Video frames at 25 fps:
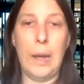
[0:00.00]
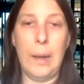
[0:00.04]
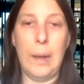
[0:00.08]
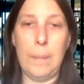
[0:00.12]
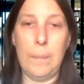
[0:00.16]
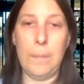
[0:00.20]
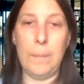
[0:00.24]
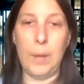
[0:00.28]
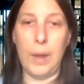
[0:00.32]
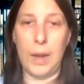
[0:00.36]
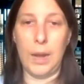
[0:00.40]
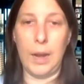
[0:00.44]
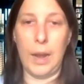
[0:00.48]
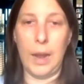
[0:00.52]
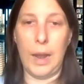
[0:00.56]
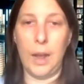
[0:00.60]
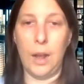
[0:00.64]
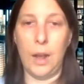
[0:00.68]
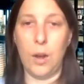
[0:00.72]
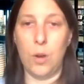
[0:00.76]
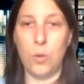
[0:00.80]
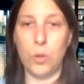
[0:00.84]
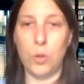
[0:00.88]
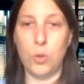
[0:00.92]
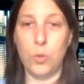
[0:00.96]
and
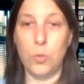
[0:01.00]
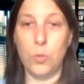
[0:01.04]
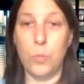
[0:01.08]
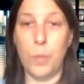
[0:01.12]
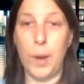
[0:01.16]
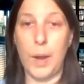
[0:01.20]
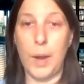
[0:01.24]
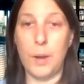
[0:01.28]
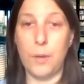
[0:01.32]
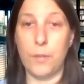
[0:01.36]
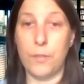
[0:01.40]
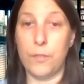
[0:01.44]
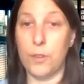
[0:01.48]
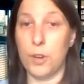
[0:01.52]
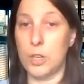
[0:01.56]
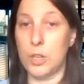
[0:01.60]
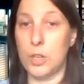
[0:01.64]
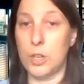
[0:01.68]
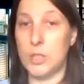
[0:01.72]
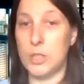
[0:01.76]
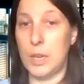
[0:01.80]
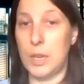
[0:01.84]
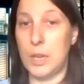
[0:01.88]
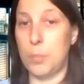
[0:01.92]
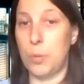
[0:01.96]
how you might, for
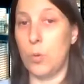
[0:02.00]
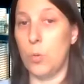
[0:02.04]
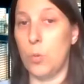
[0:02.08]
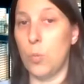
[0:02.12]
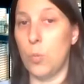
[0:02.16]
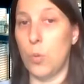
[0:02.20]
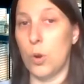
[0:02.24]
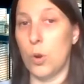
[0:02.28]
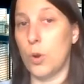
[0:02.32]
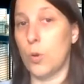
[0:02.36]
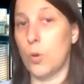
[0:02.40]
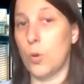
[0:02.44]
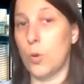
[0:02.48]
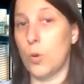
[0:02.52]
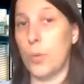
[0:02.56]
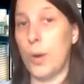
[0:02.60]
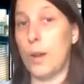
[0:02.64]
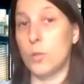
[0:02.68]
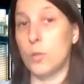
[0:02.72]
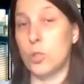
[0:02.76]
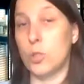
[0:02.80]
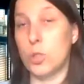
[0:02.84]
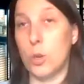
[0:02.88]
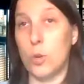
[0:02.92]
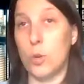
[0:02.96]
example, work
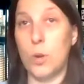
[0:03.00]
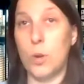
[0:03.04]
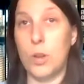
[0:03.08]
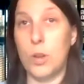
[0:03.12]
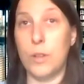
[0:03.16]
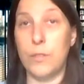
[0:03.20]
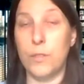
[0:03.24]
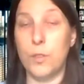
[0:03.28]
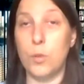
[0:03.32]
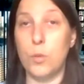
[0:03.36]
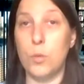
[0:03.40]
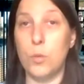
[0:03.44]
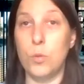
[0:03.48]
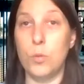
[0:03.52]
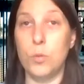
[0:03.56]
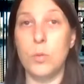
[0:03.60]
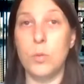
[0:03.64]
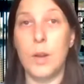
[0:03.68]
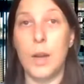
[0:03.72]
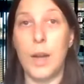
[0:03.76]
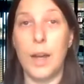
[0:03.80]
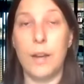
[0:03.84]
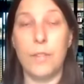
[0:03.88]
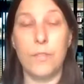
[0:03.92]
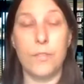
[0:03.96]
around. So if
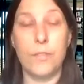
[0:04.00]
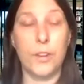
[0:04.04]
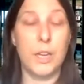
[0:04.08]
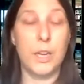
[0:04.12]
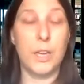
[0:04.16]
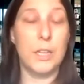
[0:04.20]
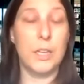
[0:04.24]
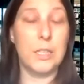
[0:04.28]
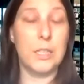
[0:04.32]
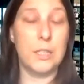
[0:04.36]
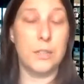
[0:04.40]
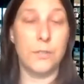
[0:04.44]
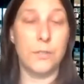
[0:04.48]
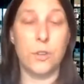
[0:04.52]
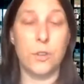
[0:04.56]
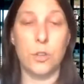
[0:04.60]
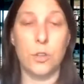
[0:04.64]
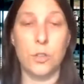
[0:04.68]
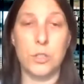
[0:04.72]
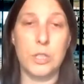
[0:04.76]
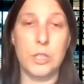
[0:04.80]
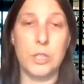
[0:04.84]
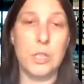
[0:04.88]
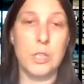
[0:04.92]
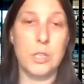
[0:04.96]
you have
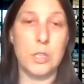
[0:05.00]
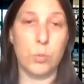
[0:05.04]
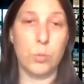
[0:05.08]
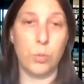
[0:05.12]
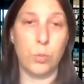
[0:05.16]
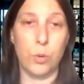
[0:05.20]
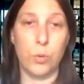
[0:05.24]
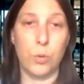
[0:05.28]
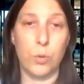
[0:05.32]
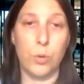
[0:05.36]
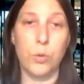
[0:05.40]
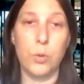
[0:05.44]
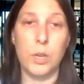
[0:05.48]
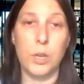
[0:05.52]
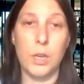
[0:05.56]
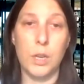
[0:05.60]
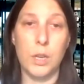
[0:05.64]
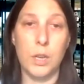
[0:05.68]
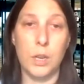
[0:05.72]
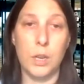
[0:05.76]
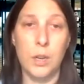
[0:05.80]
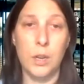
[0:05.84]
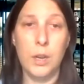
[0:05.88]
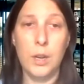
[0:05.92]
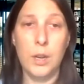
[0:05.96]
difficulties
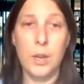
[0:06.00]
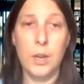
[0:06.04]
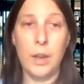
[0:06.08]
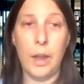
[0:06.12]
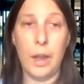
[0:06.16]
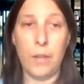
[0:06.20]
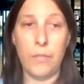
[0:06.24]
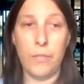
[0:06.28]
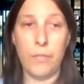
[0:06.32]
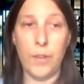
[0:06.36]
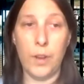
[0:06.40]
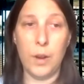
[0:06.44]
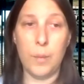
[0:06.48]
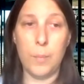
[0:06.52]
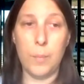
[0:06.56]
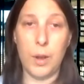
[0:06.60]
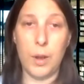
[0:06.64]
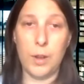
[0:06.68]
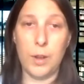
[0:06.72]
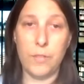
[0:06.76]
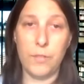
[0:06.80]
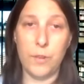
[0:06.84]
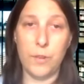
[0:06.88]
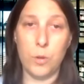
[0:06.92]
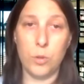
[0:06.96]
recruiting
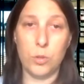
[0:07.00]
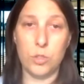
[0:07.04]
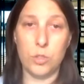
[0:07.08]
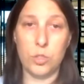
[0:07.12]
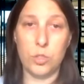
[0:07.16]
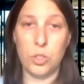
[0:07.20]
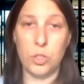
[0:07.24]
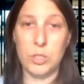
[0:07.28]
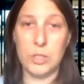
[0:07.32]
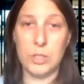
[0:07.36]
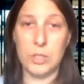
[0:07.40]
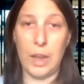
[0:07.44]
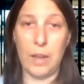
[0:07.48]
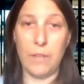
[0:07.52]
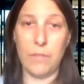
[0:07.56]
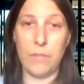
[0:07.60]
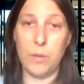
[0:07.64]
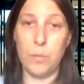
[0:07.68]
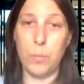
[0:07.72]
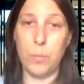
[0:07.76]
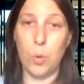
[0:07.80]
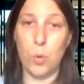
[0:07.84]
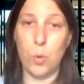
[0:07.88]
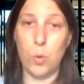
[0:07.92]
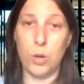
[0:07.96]
FNMI folks to staff
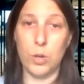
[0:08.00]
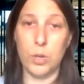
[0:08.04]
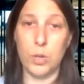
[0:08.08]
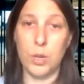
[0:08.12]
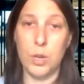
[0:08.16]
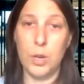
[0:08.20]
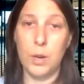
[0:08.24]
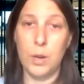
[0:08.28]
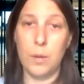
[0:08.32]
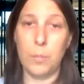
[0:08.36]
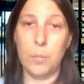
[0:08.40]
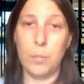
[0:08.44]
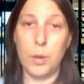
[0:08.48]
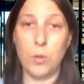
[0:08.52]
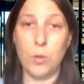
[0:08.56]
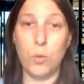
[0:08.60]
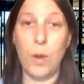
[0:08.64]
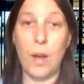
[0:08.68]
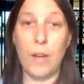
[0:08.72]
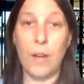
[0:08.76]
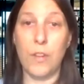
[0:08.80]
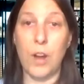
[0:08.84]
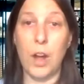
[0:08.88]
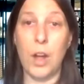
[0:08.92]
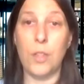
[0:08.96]
and board, but
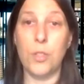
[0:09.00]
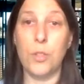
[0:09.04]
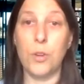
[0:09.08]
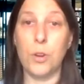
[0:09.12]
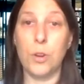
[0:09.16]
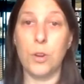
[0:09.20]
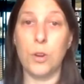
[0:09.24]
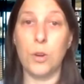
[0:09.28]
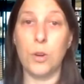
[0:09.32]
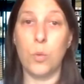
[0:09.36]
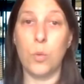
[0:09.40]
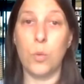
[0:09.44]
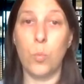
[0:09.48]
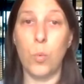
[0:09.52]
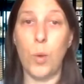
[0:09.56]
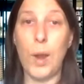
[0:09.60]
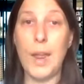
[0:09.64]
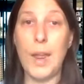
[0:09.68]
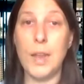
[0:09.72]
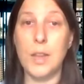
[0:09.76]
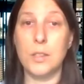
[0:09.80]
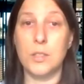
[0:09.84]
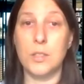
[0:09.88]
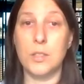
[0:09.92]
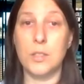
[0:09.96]
you have other
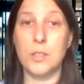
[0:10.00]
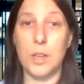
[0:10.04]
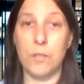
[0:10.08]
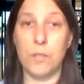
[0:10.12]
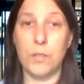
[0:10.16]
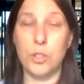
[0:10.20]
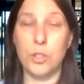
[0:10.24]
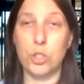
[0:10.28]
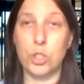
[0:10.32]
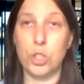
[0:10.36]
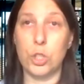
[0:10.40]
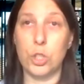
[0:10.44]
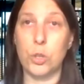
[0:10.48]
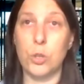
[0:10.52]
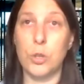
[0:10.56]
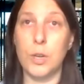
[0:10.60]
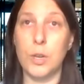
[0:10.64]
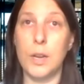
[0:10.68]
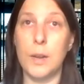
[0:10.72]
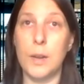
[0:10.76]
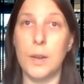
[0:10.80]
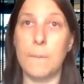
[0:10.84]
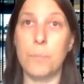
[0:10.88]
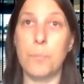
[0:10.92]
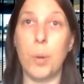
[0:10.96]
ways of
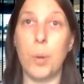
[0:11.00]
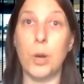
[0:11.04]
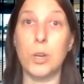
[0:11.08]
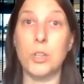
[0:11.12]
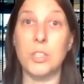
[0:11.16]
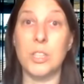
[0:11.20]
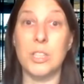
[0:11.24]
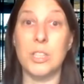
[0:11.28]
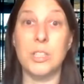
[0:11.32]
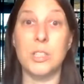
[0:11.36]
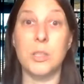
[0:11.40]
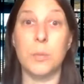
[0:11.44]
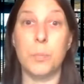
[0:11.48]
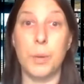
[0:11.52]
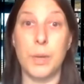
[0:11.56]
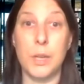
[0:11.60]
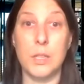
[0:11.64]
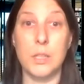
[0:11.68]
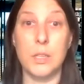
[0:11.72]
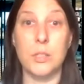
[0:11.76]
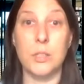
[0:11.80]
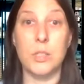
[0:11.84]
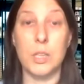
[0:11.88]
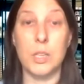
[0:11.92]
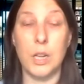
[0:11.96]
ensuring
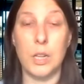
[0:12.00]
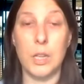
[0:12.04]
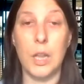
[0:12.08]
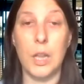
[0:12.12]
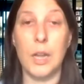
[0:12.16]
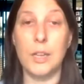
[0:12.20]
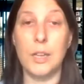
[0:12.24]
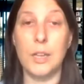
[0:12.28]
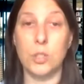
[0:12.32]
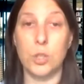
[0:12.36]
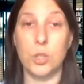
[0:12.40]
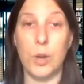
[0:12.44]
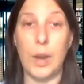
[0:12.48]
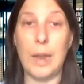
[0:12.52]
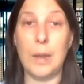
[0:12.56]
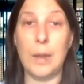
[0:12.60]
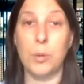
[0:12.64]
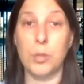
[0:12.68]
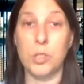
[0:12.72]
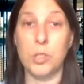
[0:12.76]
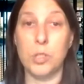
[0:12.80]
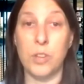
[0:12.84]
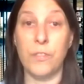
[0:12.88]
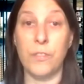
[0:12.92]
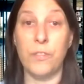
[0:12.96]
participants and clients are
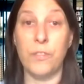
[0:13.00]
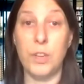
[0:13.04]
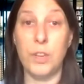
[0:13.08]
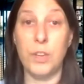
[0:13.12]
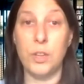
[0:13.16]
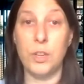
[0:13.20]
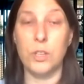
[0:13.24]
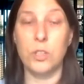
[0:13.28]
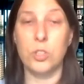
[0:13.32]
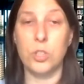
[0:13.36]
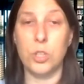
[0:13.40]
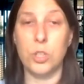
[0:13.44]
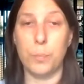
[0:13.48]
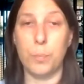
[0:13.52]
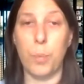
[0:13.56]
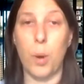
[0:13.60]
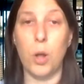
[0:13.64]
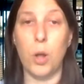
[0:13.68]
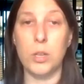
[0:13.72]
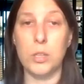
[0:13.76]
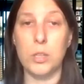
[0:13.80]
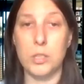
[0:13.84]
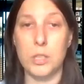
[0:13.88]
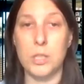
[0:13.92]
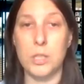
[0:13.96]
able to feed into
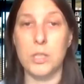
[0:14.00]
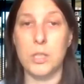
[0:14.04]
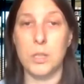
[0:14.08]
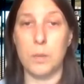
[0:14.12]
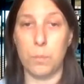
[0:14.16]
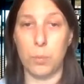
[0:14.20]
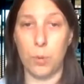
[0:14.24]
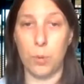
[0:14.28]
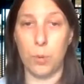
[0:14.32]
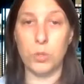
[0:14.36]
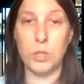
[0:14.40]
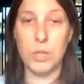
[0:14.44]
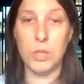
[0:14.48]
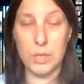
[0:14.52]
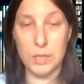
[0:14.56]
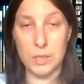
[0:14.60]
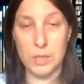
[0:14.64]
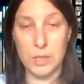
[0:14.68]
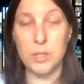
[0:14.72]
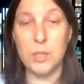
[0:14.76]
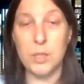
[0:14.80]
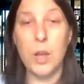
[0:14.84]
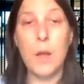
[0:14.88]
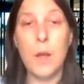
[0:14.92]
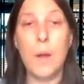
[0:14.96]
policies and
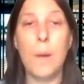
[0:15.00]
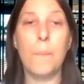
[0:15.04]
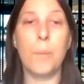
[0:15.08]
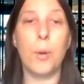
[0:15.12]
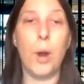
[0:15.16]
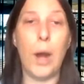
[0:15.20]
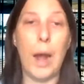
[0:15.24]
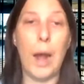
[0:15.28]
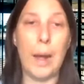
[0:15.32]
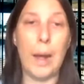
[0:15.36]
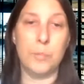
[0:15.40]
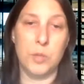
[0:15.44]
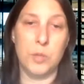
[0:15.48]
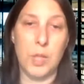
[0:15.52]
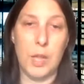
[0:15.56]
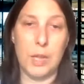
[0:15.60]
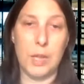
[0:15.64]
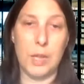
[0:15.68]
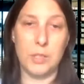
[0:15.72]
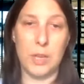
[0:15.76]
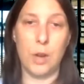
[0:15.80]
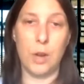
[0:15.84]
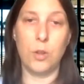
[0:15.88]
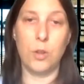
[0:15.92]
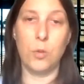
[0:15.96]
processes, perhaps
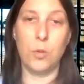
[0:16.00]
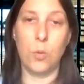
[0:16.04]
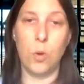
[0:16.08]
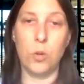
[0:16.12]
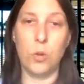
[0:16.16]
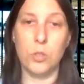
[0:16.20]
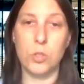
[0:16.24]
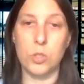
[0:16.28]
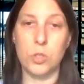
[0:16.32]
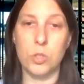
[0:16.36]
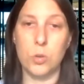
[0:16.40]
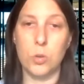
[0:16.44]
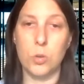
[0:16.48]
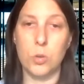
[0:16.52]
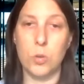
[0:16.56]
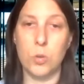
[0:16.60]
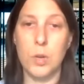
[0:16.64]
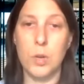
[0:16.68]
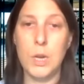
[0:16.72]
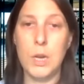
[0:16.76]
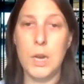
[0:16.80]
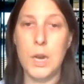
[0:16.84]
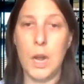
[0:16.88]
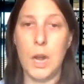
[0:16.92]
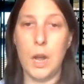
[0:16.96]
that's how you
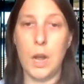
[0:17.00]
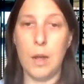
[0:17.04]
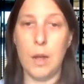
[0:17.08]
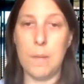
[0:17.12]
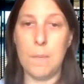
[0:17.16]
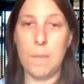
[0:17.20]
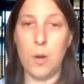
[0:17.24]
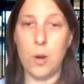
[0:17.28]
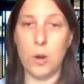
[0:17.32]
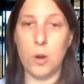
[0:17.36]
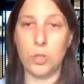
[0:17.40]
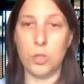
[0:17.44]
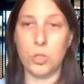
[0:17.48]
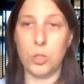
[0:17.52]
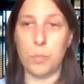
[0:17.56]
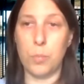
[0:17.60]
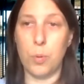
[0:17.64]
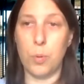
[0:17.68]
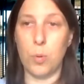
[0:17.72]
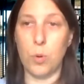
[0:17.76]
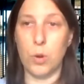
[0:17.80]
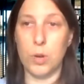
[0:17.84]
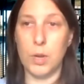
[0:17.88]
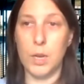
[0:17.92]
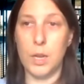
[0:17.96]
also are
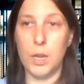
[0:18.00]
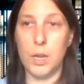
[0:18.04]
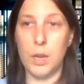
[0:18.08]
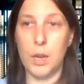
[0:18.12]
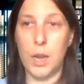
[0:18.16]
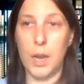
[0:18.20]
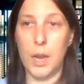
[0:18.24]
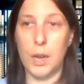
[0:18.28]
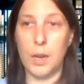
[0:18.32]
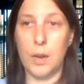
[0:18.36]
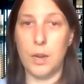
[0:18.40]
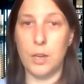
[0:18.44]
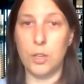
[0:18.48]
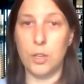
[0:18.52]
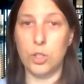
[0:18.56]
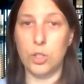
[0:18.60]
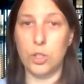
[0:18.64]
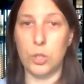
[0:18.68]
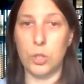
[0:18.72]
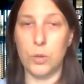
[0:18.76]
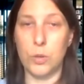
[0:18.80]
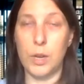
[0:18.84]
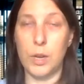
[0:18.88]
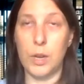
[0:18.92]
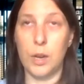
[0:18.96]
supporting and
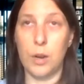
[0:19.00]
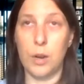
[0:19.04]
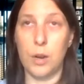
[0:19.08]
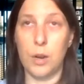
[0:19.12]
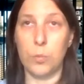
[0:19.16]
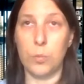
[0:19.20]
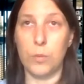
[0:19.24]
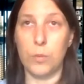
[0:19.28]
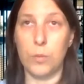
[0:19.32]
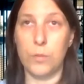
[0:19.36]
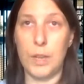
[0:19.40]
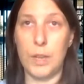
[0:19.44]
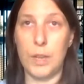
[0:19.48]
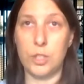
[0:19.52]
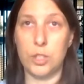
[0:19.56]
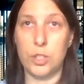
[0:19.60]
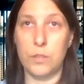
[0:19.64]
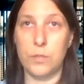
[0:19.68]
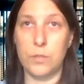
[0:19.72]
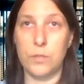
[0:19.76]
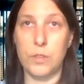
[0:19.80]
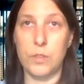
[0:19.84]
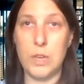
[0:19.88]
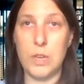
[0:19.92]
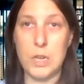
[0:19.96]
ensuring a
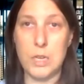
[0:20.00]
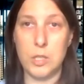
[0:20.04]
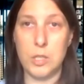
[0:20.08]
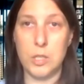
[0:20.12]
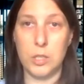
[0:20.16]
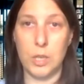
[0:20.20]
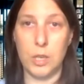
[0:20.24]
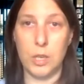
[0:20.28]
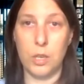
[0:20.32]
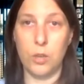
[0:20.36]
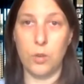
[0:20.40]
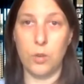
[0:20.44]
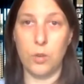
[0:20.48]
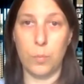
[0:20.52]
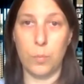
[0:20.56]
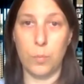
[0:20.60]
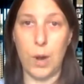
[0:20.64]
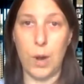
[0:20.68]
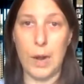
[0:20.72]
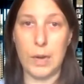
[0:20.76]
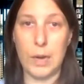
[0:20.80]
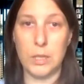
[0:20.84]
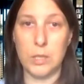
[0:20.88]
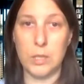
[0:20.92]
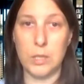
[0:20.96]
reflection of needs in your
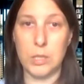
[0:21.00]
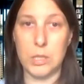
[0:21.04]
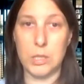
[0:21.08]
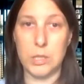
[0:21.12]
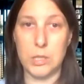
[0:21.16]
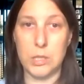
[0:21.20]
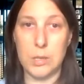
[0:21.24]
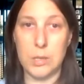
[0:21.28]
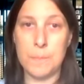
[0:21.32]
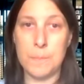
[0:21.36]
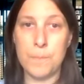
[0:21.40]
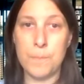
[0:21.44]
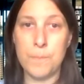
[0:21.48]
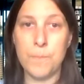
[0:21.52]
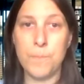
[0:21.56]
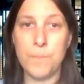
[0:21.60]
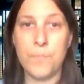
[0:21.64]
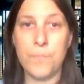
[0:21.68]
practices.